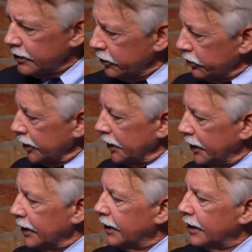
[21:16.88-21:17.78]
And you
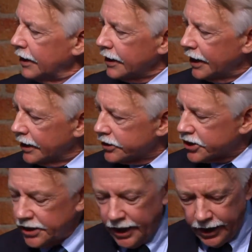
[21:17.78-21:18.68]
really can
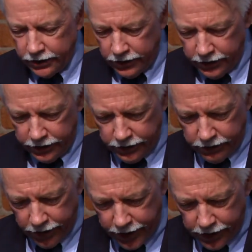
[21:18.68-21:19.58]
stand on the
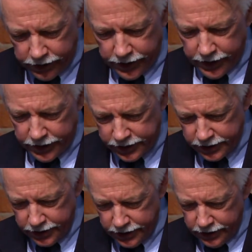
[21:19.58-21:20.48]
ground that
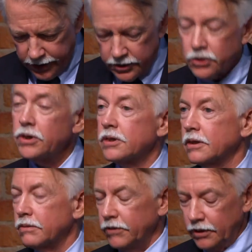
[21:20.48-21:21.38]
is, that is
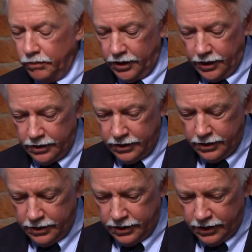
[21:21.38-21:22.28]
christened with the blood
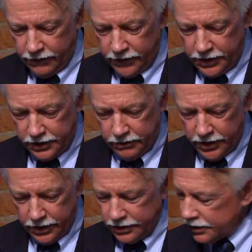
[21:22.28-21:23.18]
of these
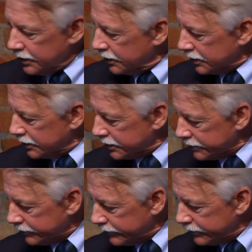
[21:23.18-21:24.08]
American
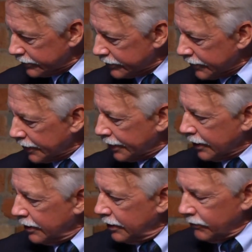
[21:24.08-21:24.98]
citizens.
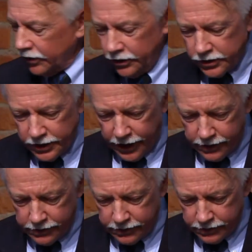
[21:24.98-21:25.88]
For those
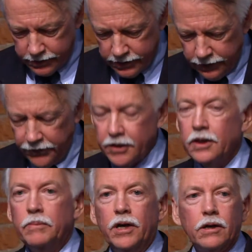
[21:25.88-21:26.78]
that
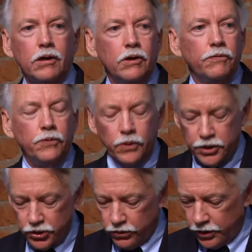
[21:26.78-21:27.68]
defended America on
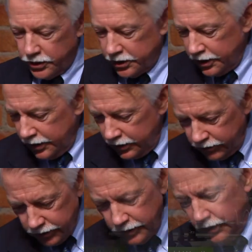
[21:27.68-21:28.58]
foreign shores, you can